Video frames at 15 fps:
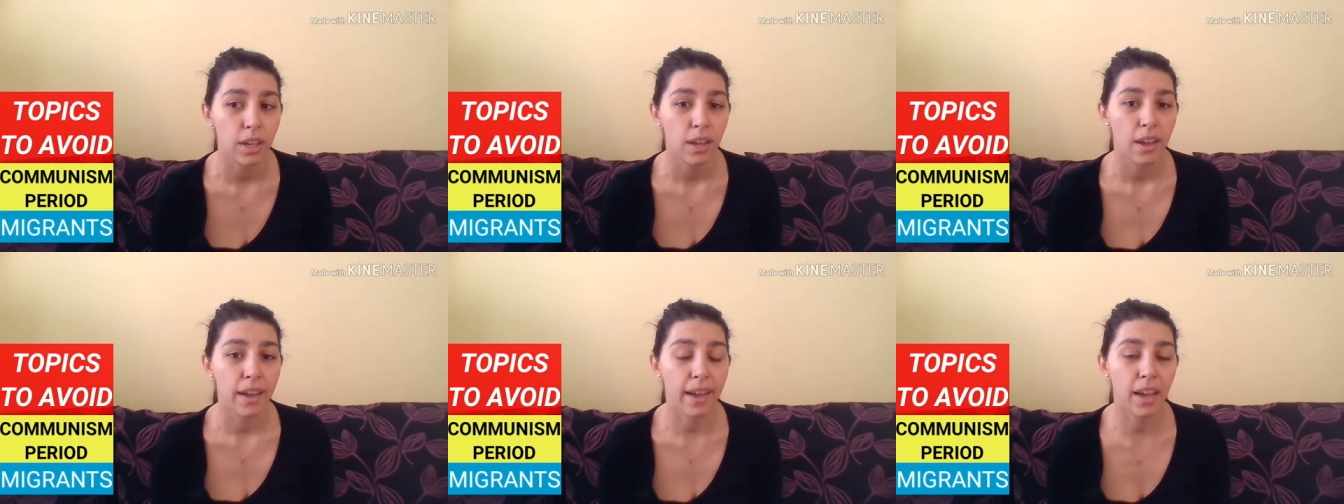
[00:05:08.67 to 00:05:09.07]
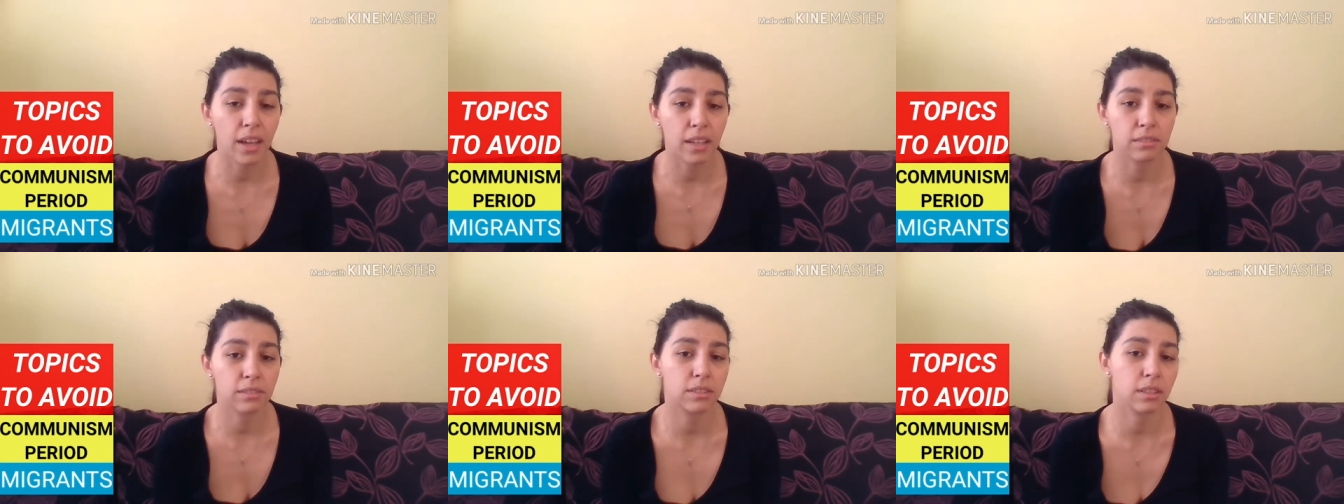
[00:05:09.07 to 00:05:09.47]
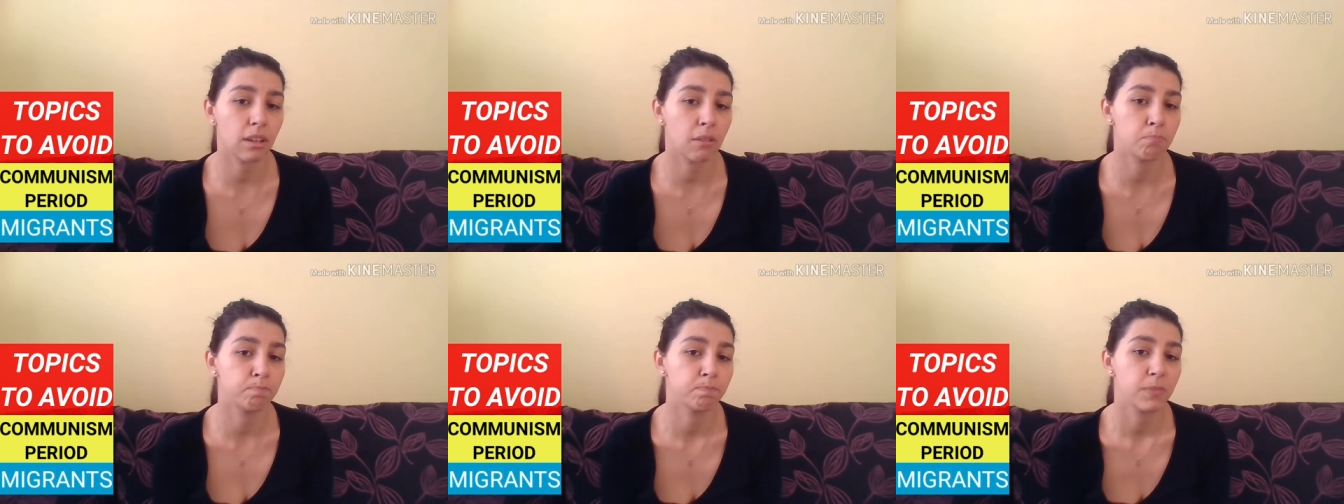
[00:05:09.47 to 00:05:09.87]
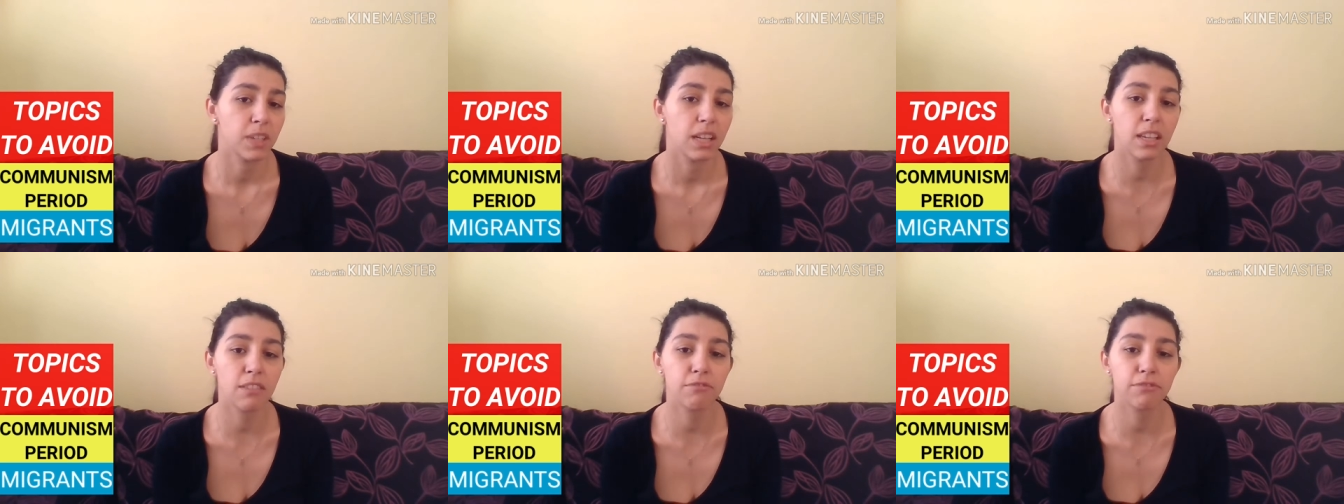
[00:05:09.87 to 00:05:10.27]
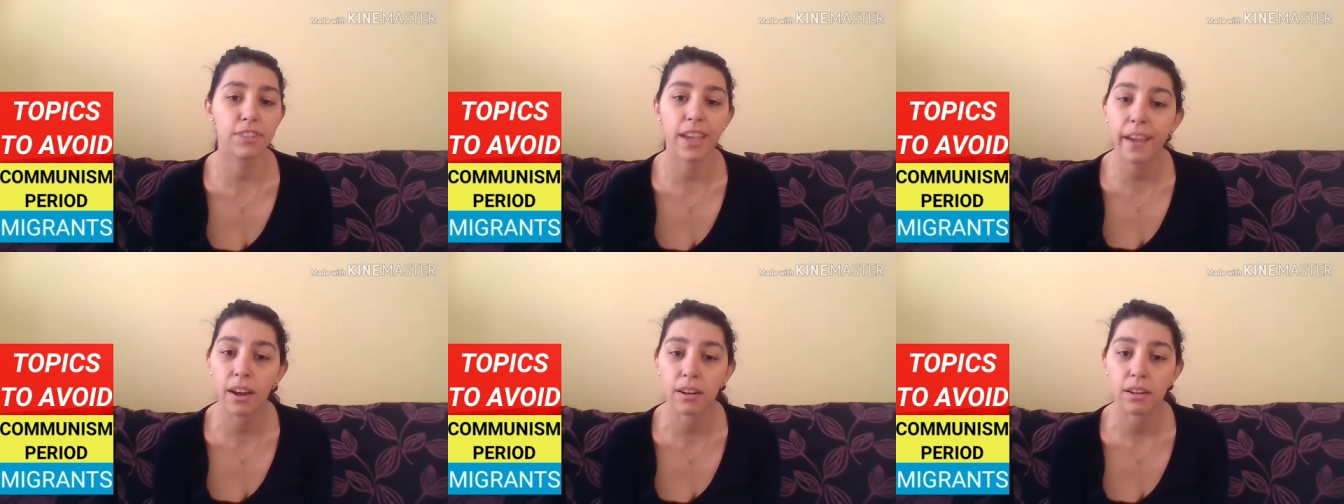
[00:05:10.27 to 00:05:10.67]
and live
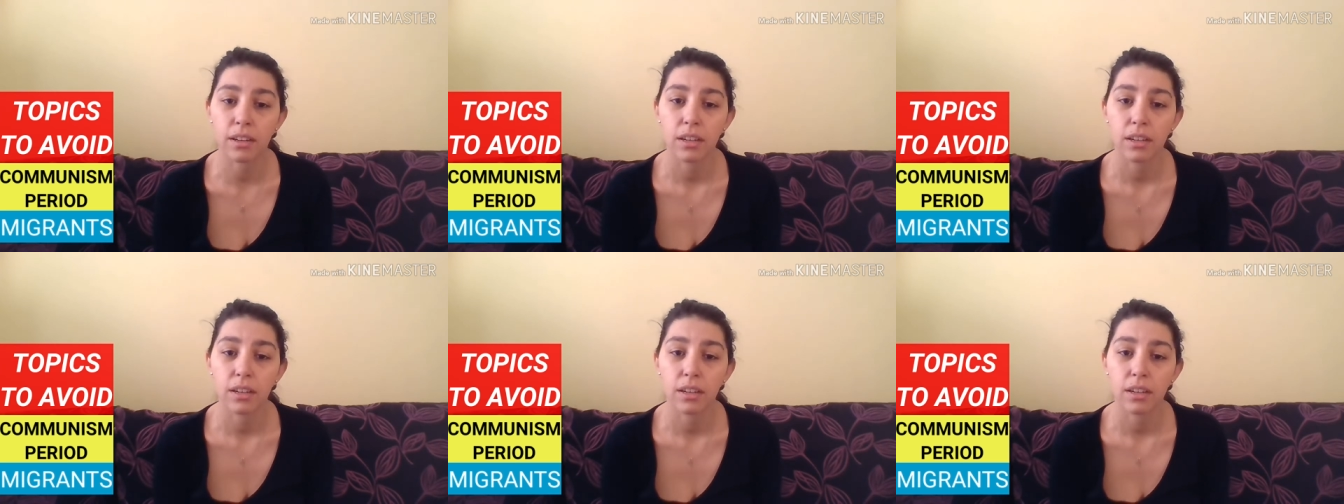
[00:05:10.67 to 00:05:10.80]
there.